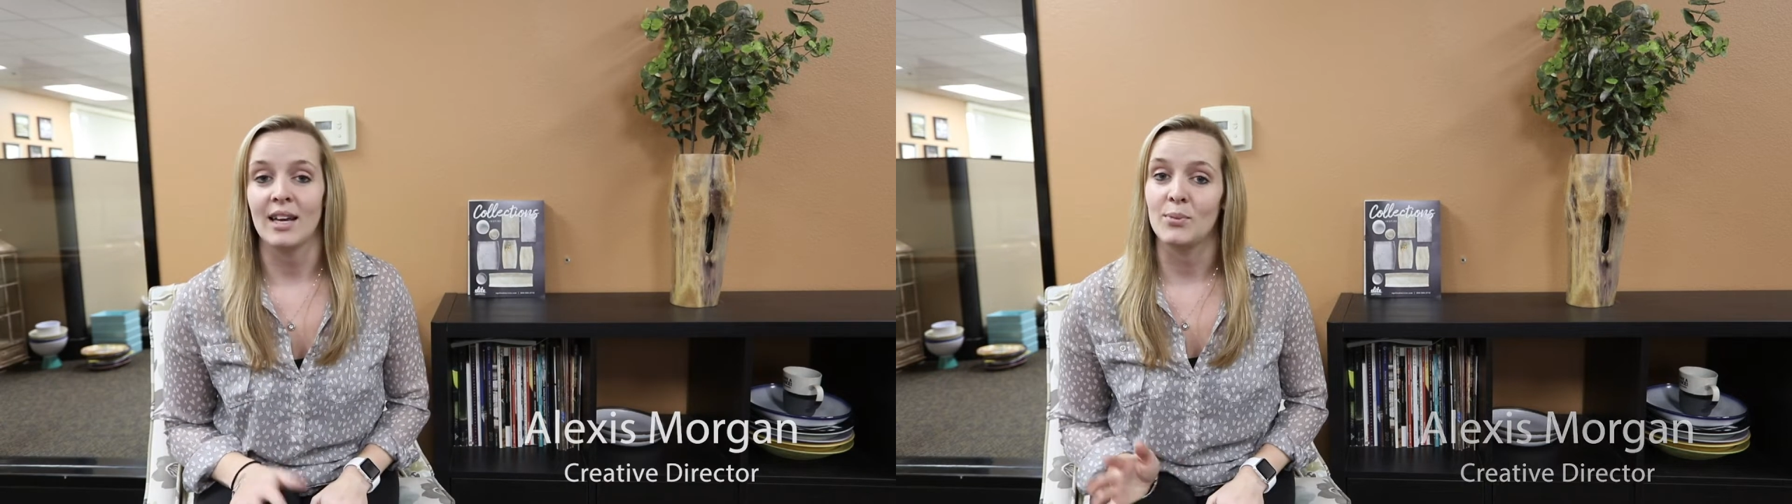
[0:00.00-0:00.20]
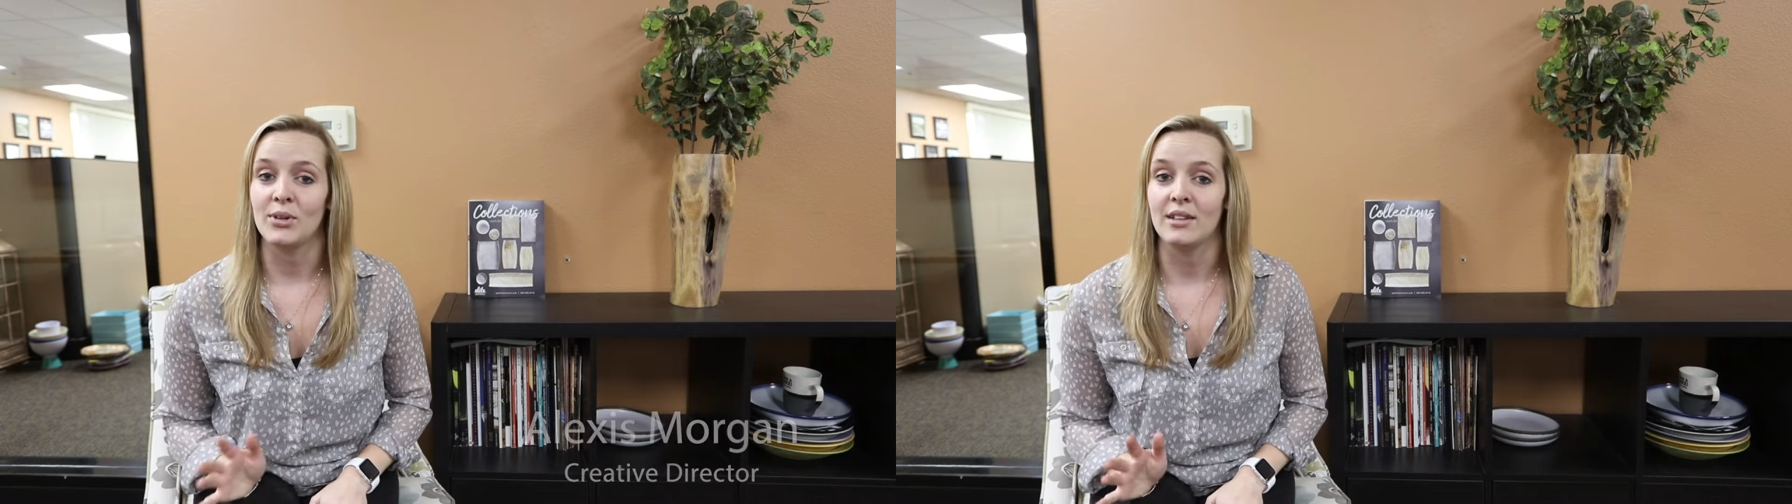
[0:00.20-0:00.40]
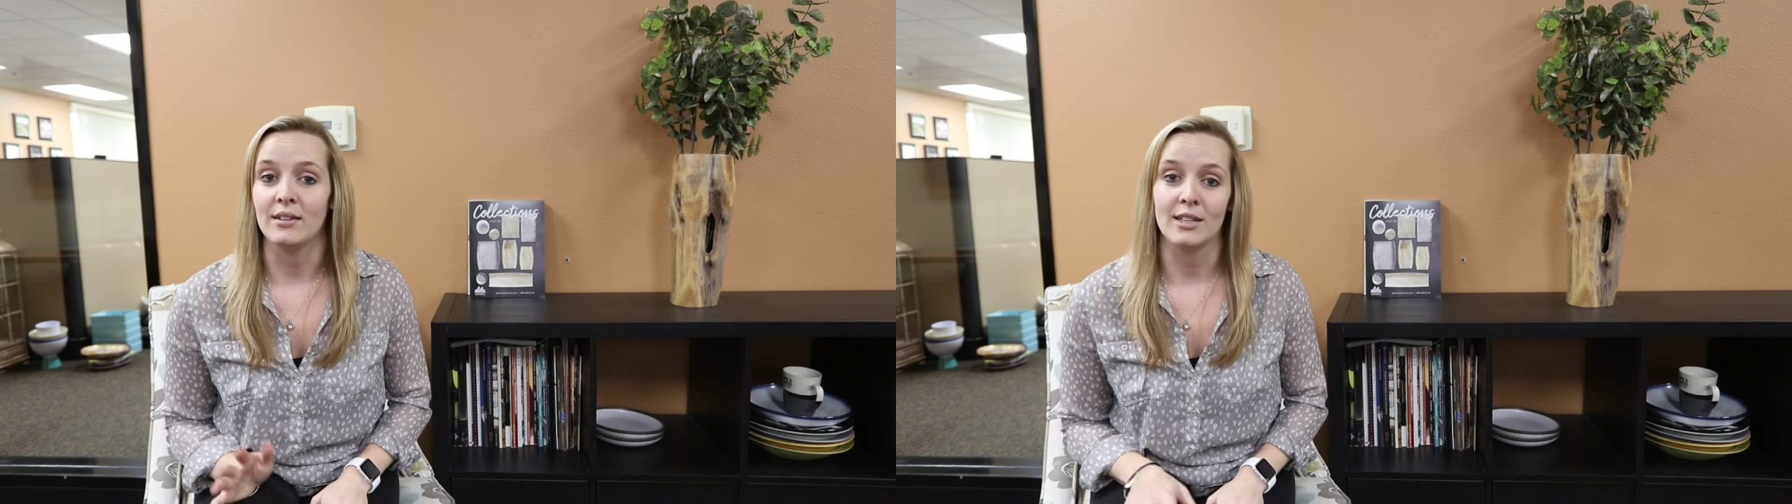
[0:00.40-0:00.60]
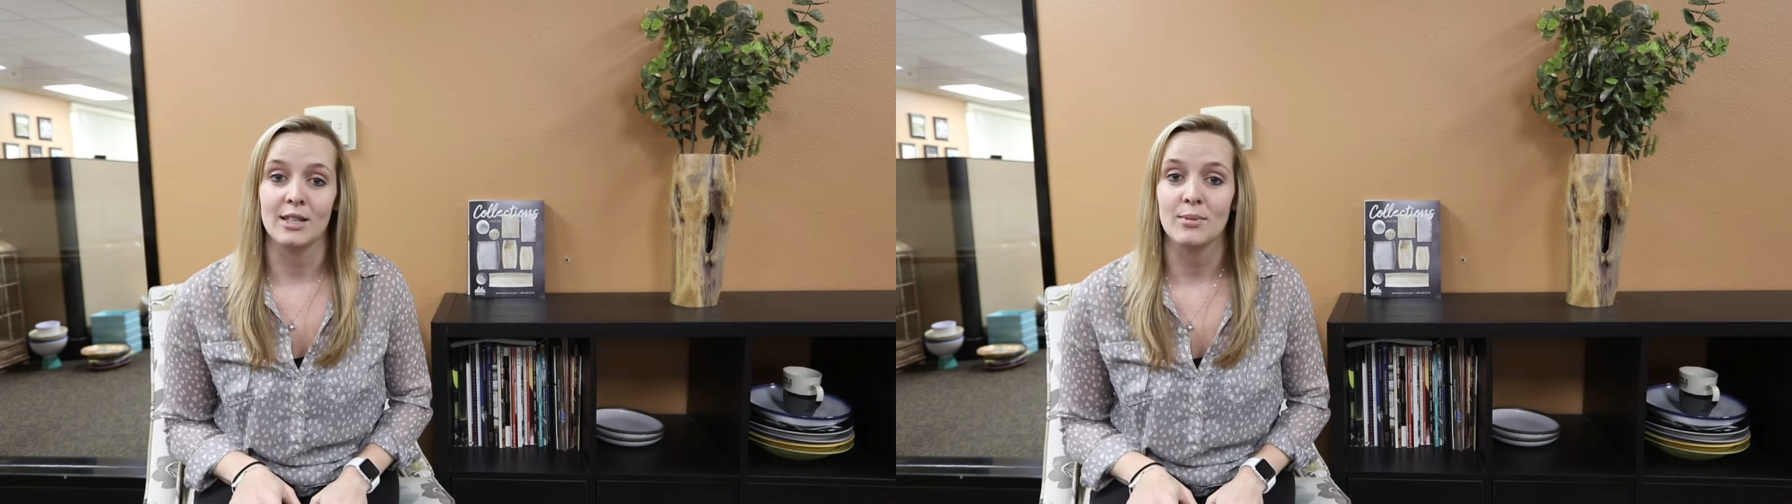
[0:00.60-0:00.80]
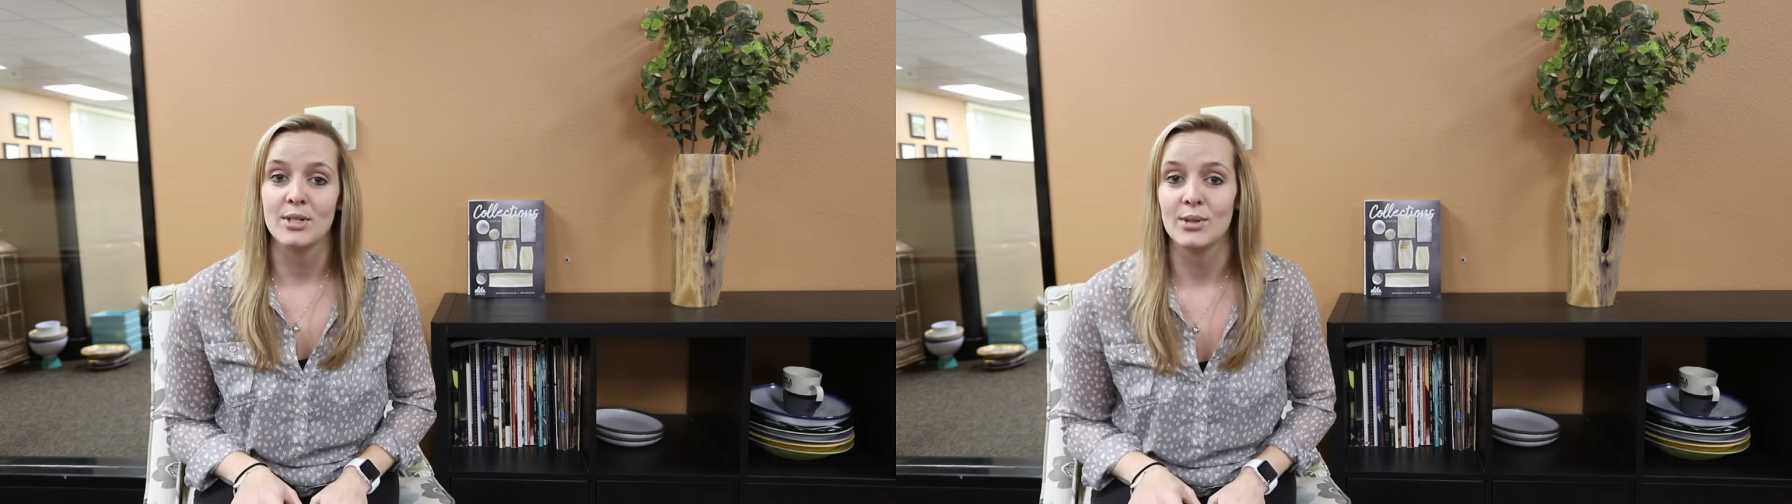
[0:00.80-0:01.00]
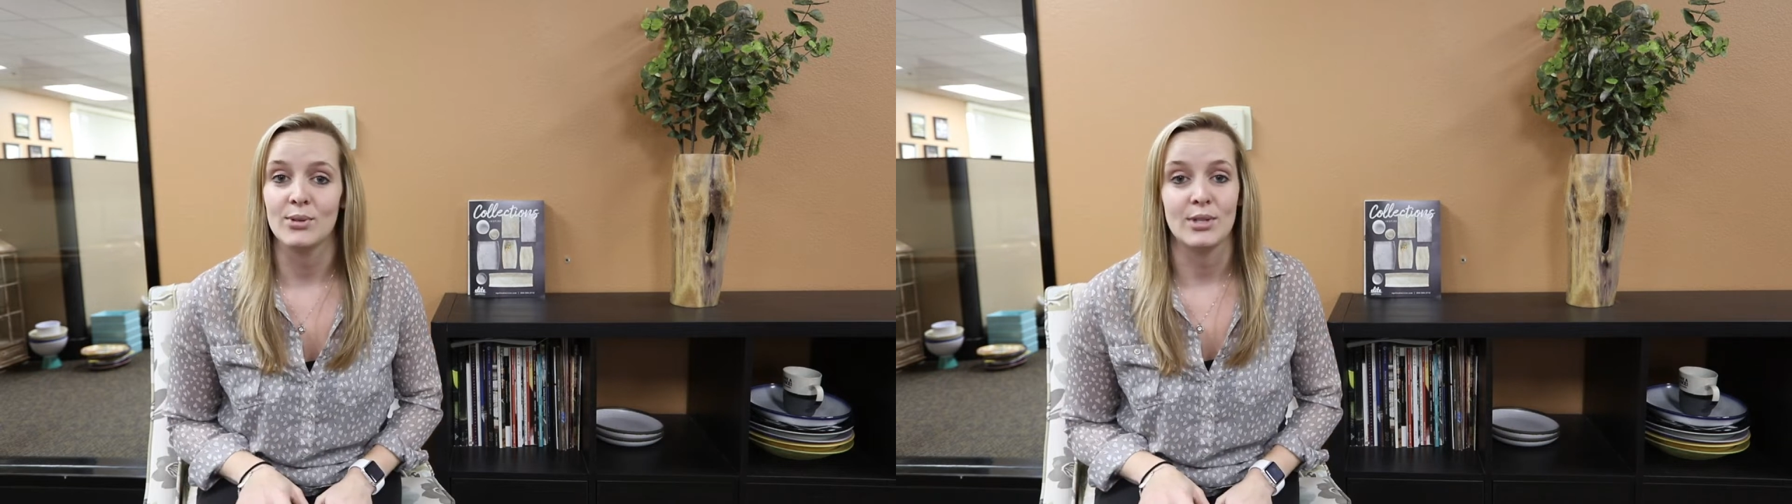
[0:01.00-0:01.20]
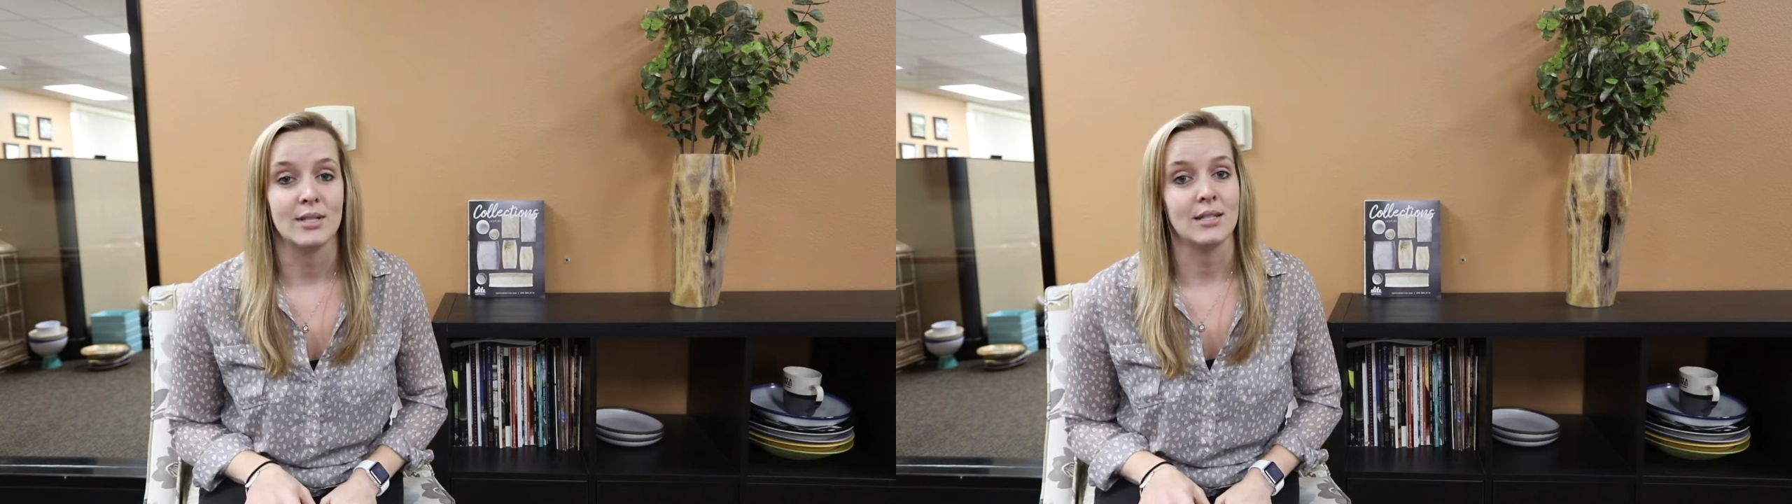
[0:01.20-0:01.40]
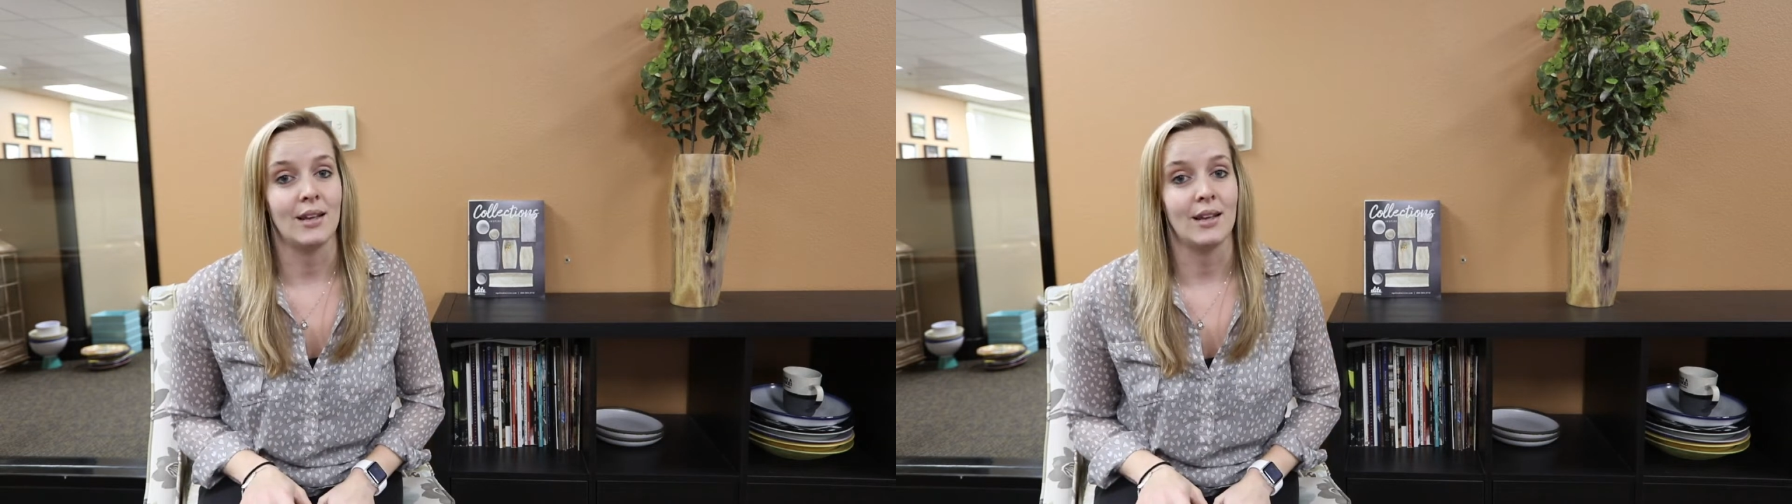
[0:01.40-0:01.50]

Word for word: I'm with Elite Global Solutions